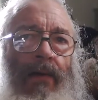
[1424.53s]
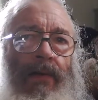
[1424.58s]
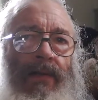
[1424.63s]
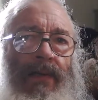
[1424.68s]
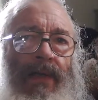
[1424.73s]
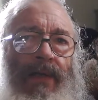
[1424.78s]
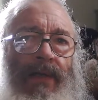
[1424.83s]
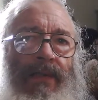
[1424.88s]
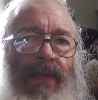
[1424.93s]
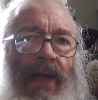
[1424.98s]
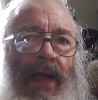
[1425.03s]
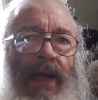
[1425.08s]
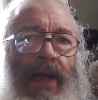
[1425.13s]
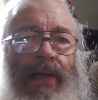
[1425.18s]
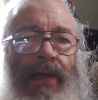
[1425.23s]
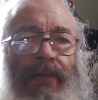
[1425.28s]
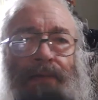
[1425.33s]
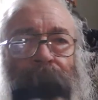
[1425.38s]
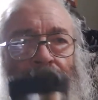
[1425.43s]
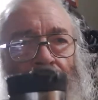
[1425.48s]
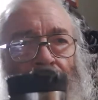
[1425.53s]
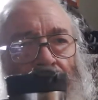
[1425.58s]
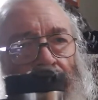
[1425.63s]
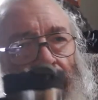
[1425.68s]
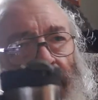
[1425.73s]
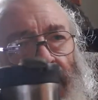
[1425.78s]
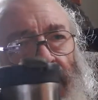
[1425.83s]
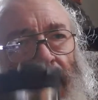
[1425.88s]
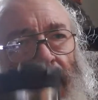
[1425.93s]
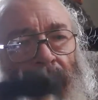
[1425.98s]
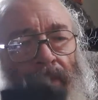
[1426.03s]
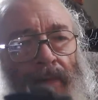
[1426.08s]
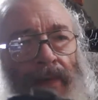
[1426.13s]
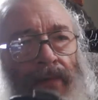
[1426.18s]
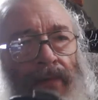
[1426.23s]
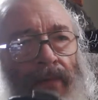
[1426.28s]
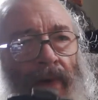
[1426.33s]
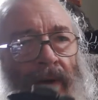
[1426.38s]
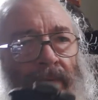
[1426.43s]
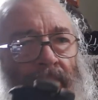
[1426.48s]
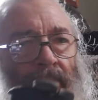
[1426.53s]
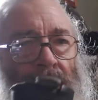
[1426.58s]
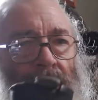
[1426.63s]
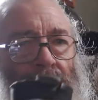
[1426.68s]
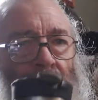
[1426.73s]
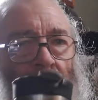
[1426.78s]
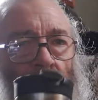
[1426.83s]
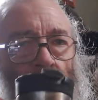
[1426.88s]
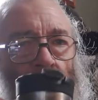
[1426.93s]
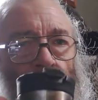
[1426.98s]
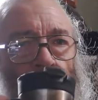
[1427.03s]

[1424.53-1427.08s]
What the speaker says: he's in his 80s. Him and his wife having health